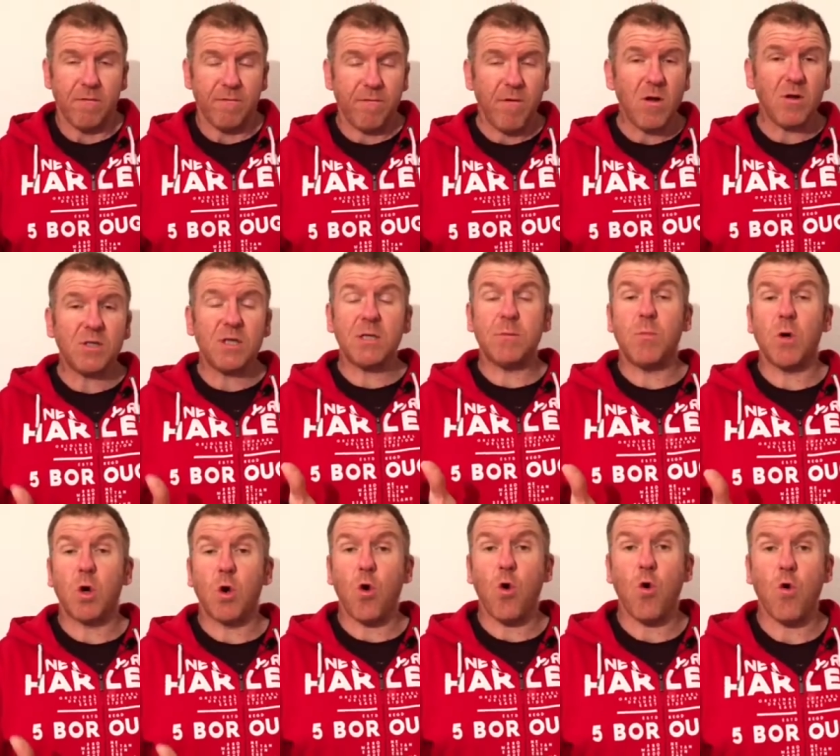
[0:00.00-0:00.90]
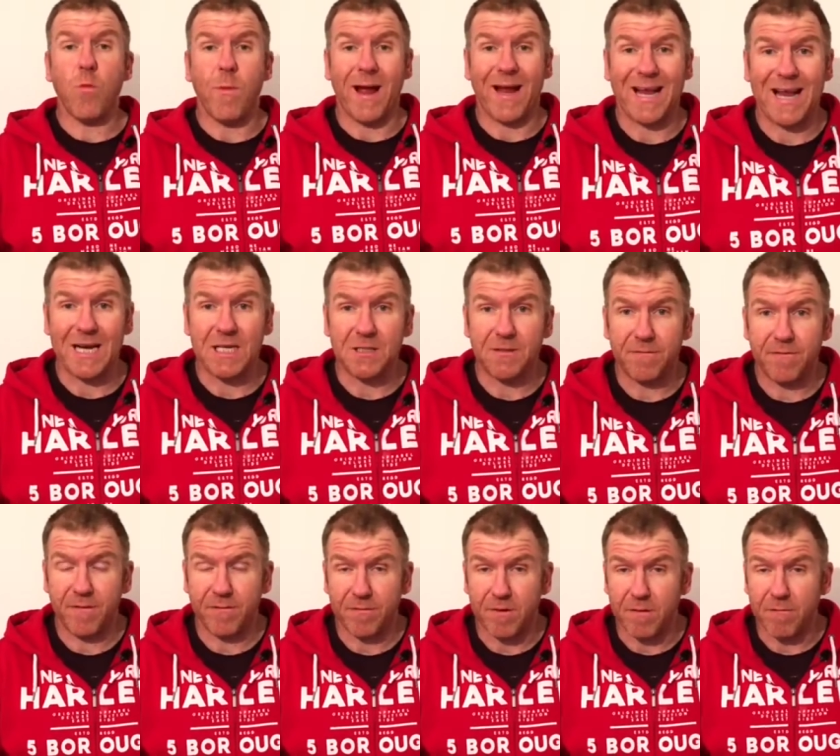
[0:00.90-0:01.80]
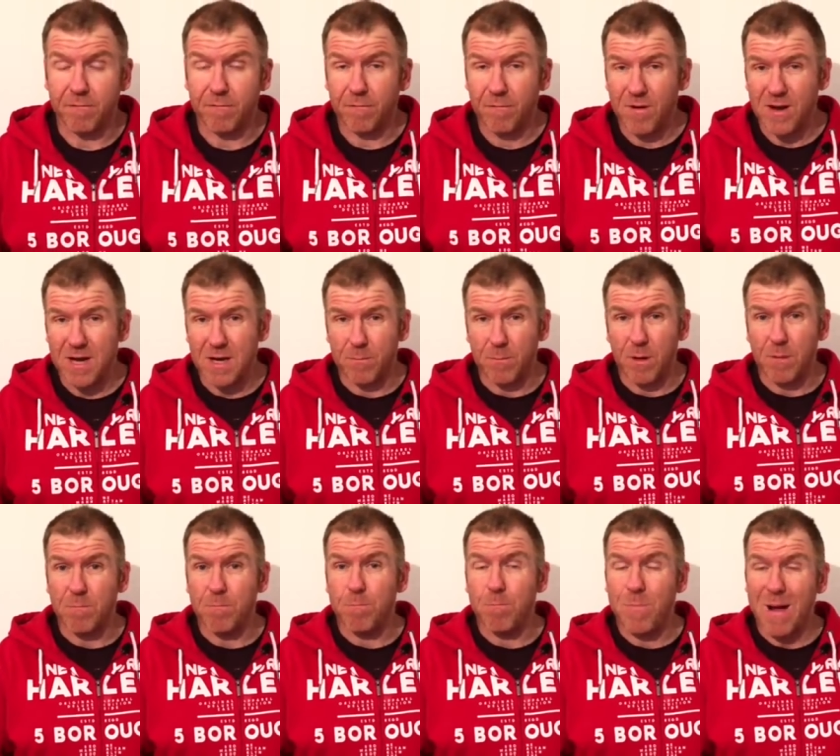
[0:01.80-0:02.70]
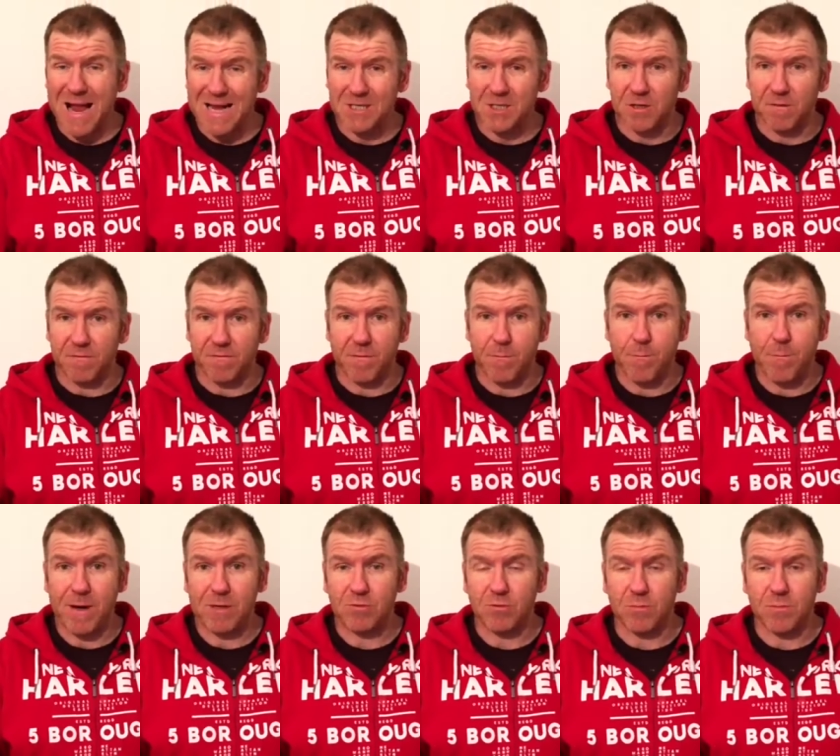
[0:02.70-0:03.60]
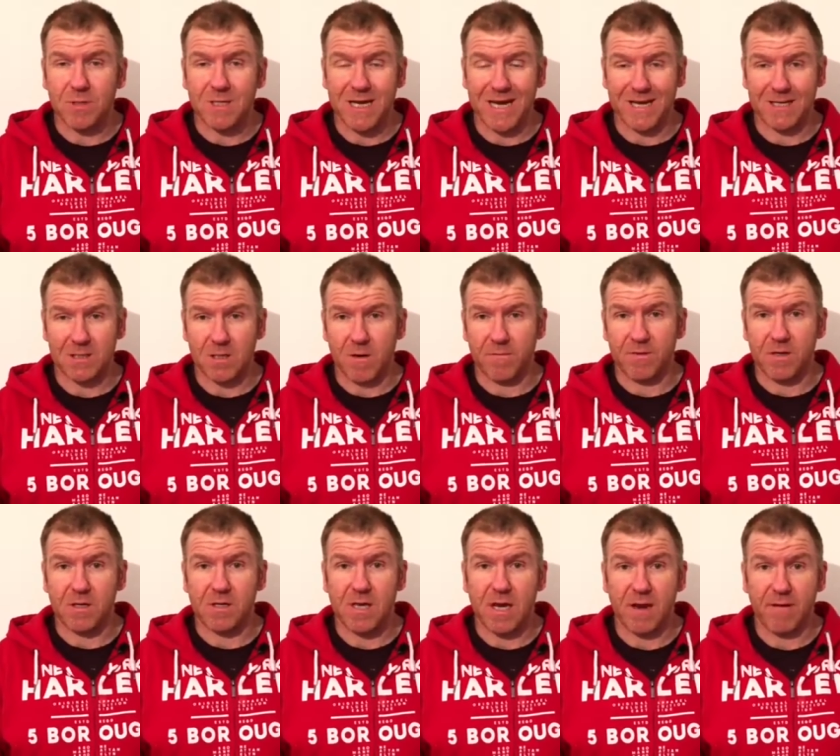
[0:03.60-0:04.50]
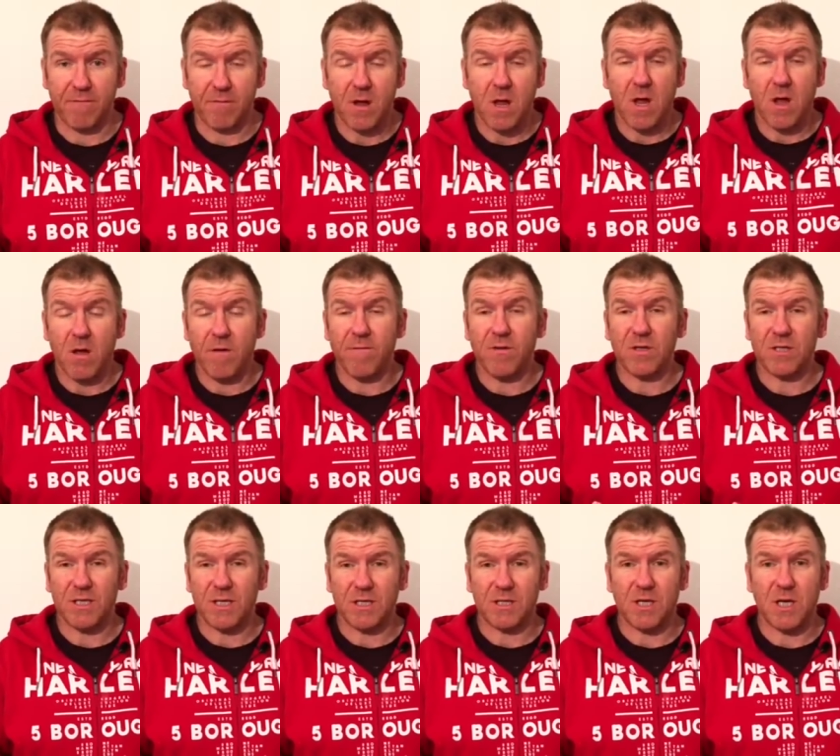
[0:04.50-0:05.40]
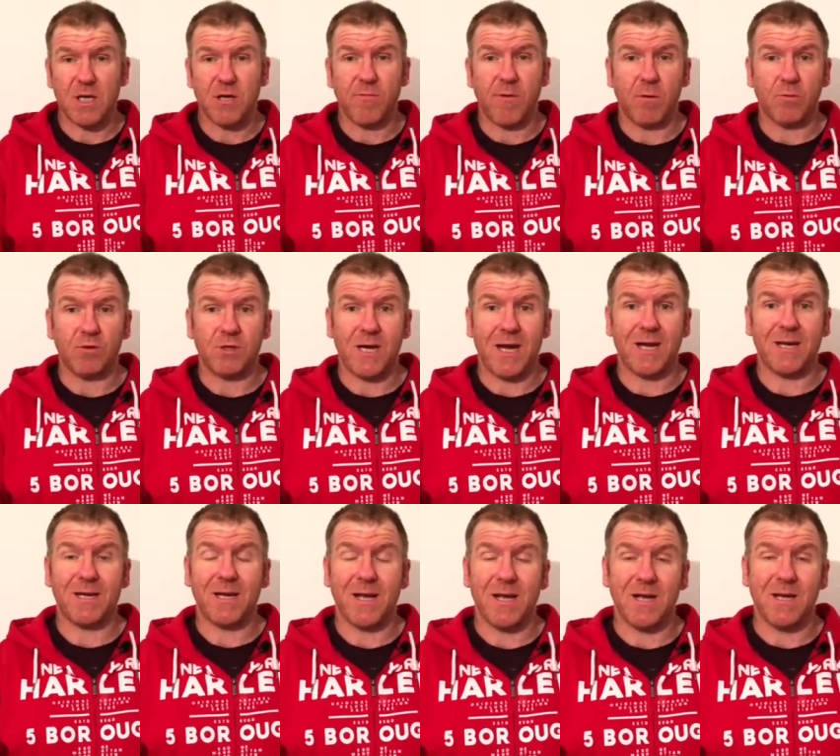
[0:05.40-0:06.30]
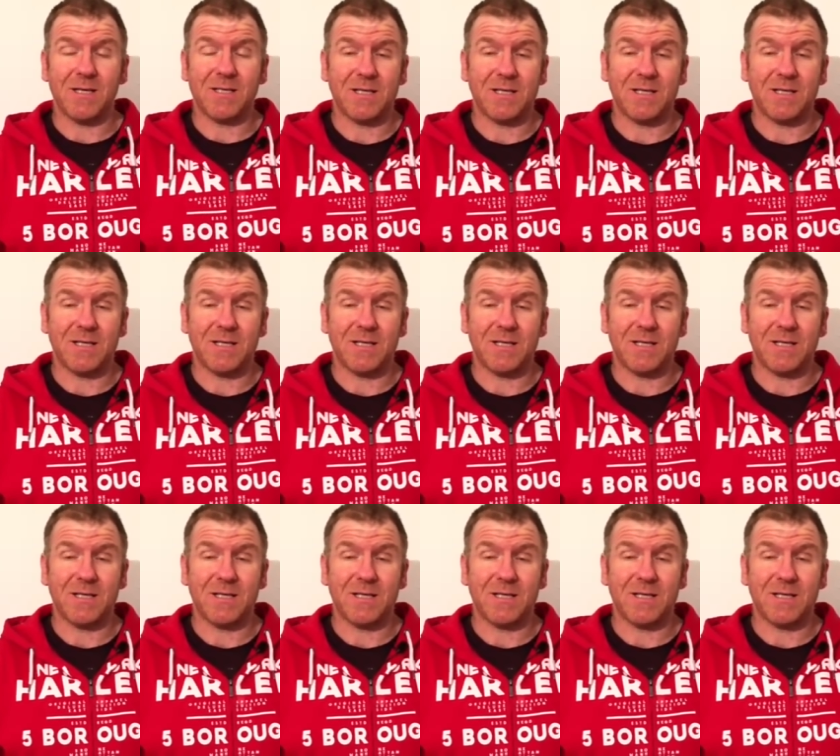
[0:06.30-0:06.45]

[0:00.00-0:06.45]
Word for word: Frances McCormack, aged 53, had been badgered for bedroom tax after the death of her 16 year old Jack, uh,